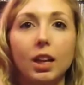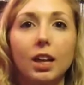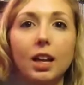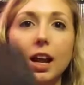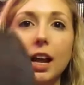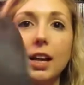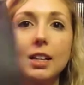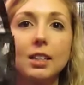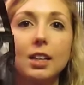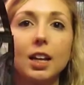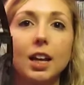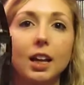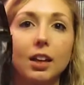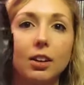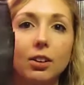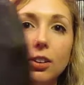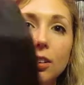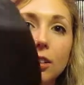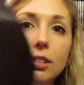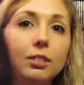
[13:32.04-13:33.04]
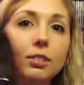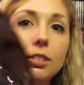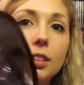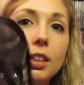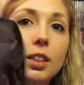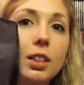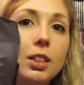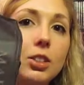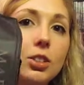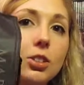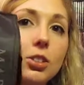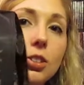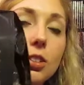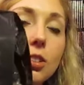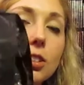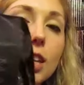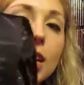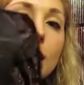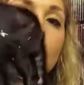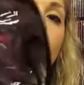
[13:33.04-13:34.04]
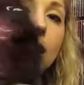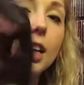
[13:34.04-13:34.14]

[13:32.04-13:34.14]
it has a handle. Just looks like